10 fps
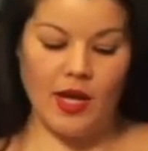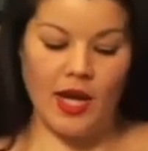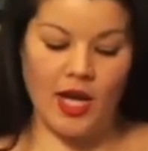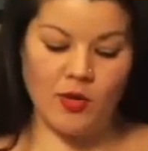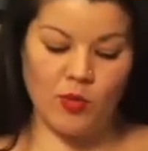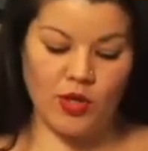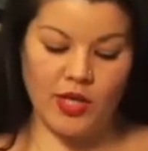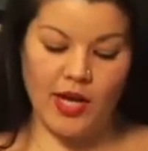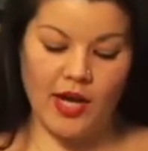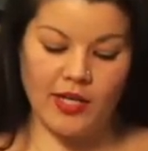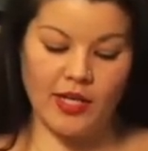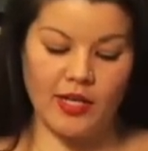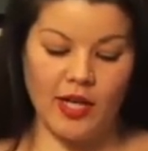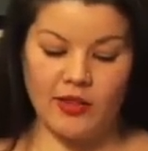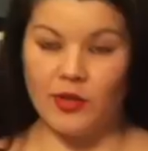and we're gonna add
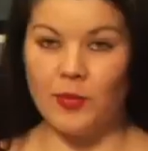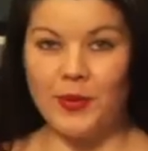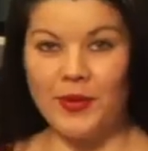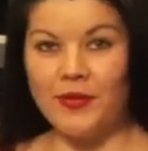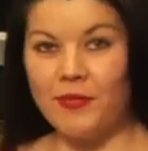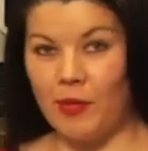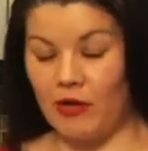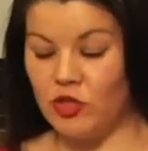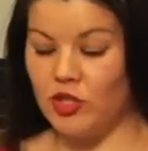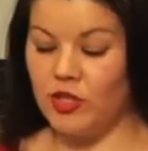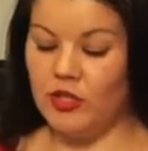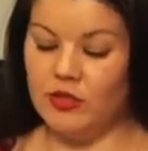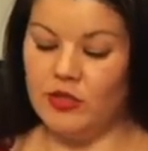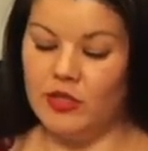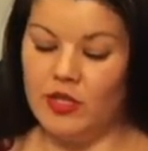in a little bit of brown
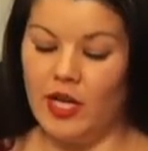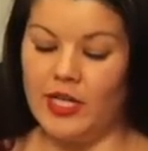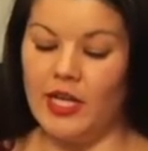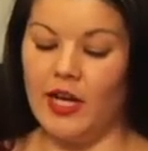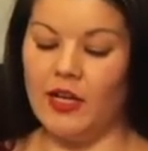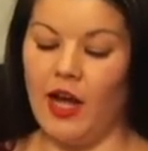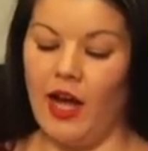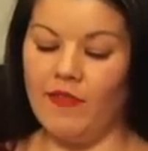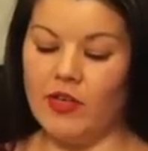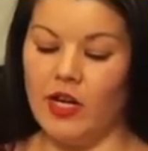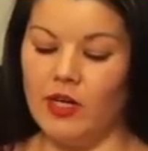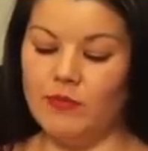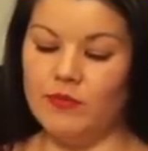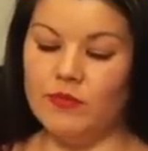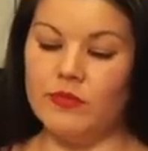sugar, again, a half a cup.